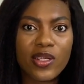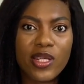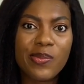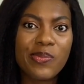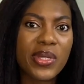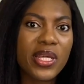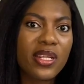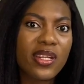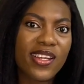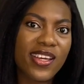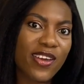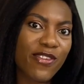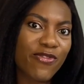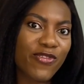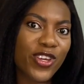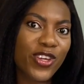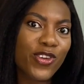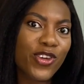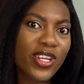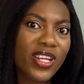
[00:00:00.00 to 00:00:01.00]
I mean, I
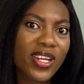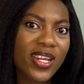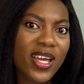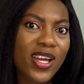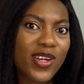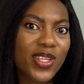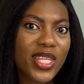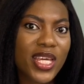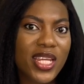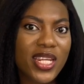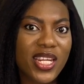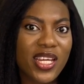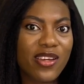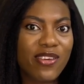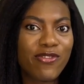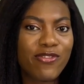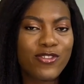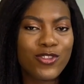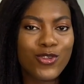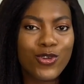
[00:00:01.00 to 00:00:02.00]
figured it out and
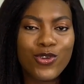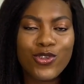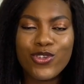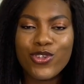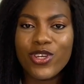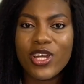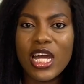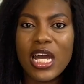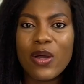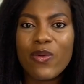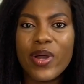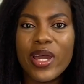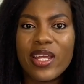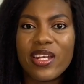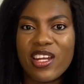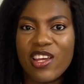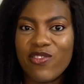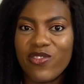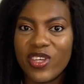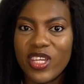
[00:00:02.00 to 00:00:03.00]
I've told you how I
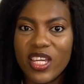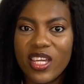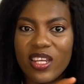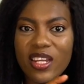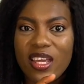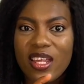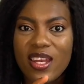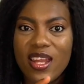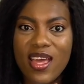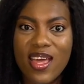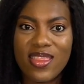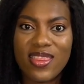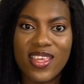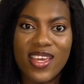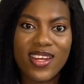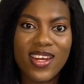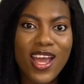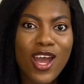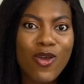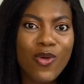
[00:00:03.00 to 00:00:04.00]
navigated and then
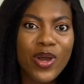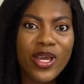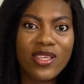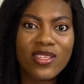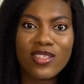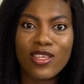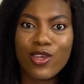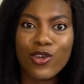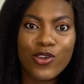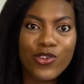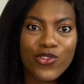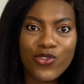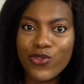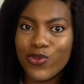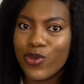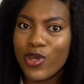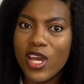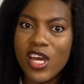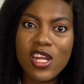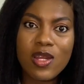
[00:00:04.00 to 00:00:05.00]
how I scaled
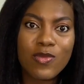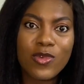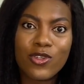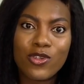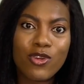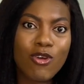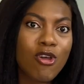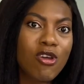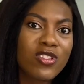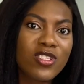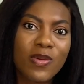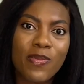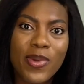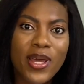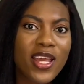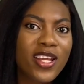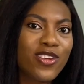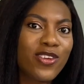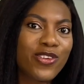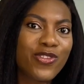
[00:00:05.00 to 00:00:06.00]
through, and I'm on
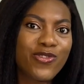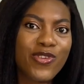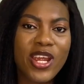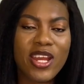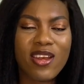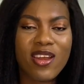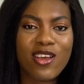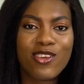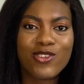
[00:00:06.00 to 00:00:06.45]
autopilot right now.